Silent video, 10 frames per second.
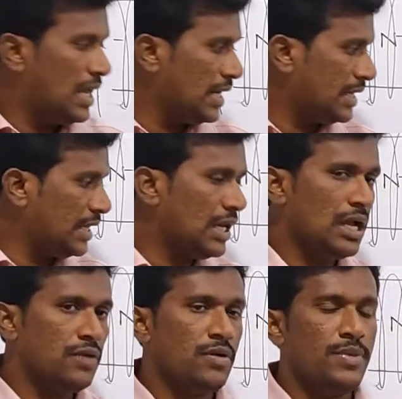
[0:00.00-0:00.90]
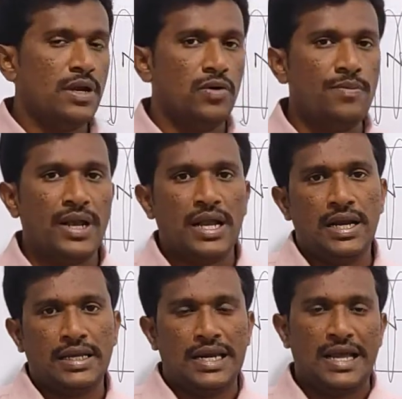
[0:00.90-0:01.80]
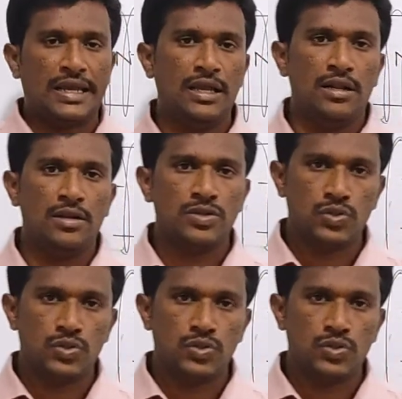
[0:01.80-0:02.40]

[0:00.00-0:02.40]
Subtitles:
electrical angle will be equal to mechanical angle.